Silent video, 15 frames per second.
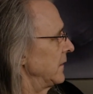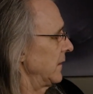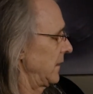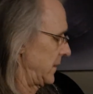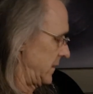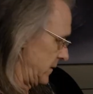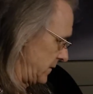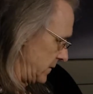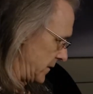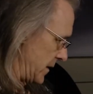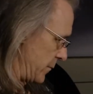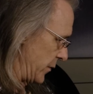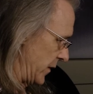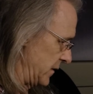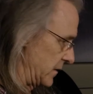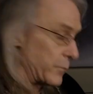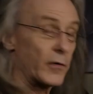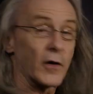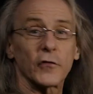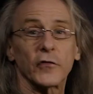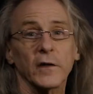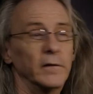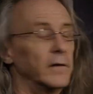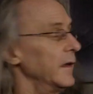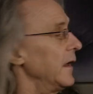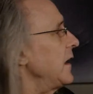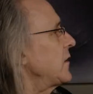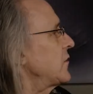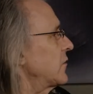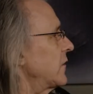I can do that by depressing the
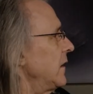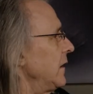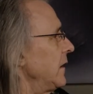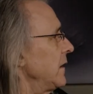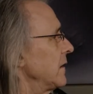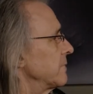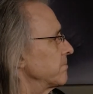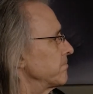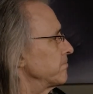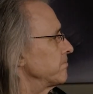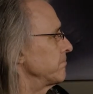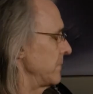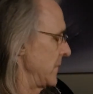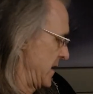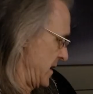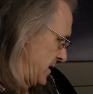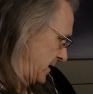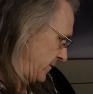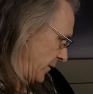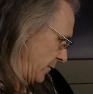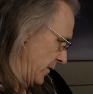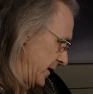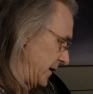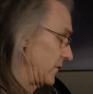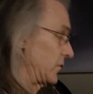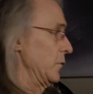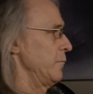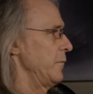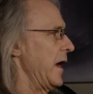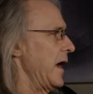H key. If I want to get
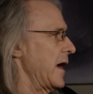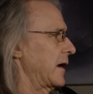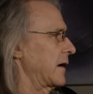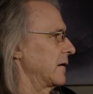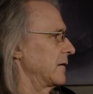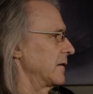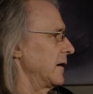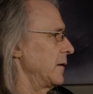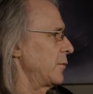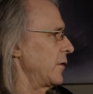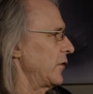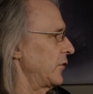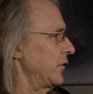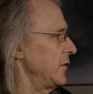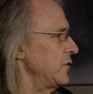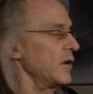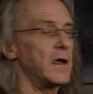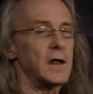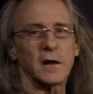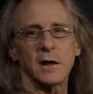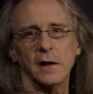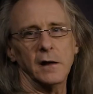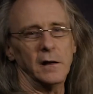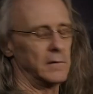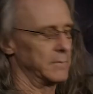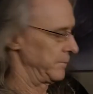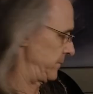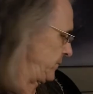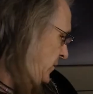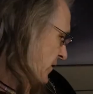them back, I press the J key.
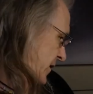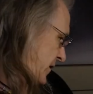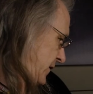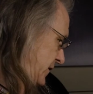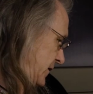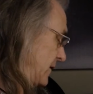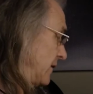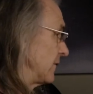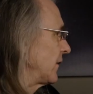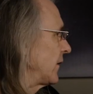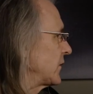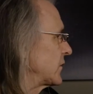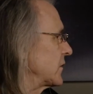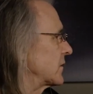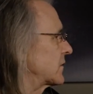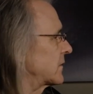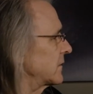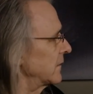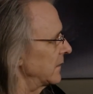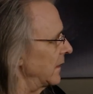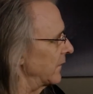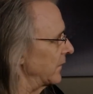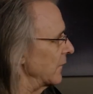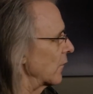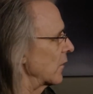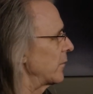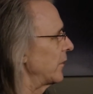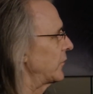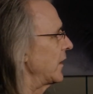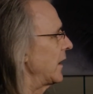So let's just get the
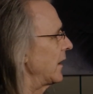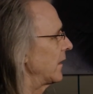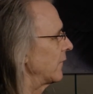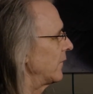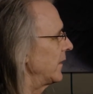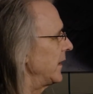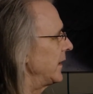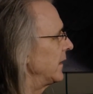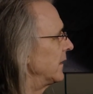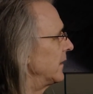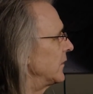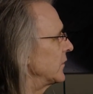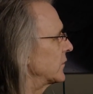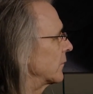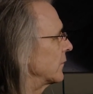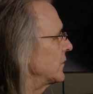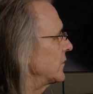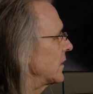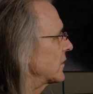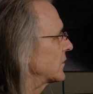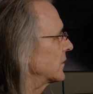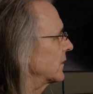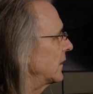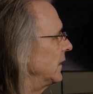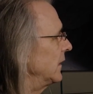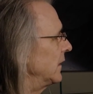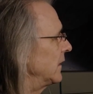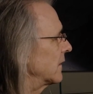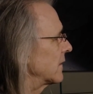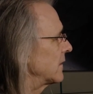orbits out of the way. So we're just
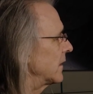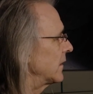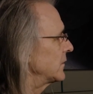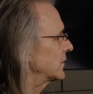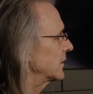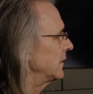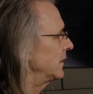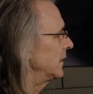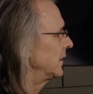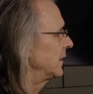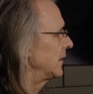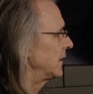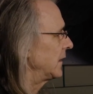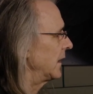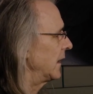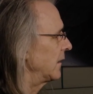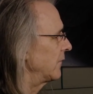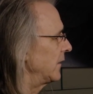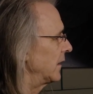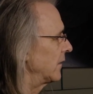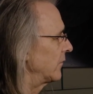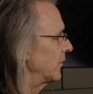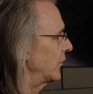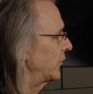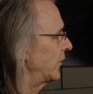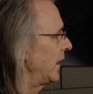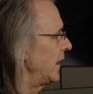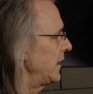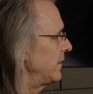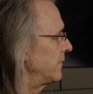looking here nicely at, we have the
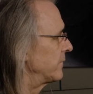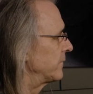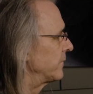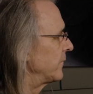sun,